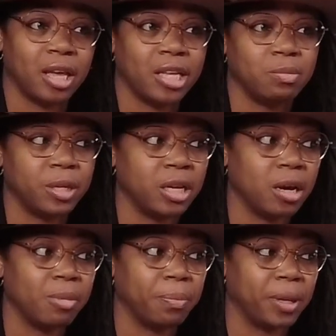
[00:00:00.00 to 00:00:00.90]
has
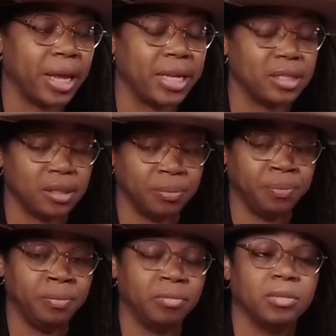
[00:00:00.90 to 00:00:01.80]
become a place
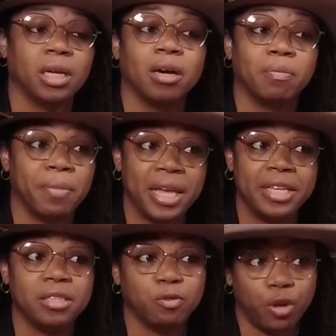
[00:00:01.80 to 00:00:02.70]
of
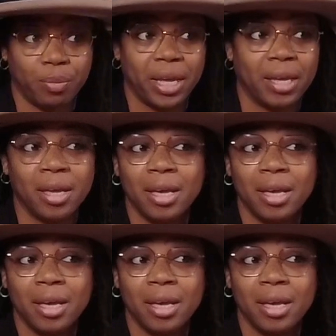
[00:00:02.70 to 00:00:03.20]
peace for me.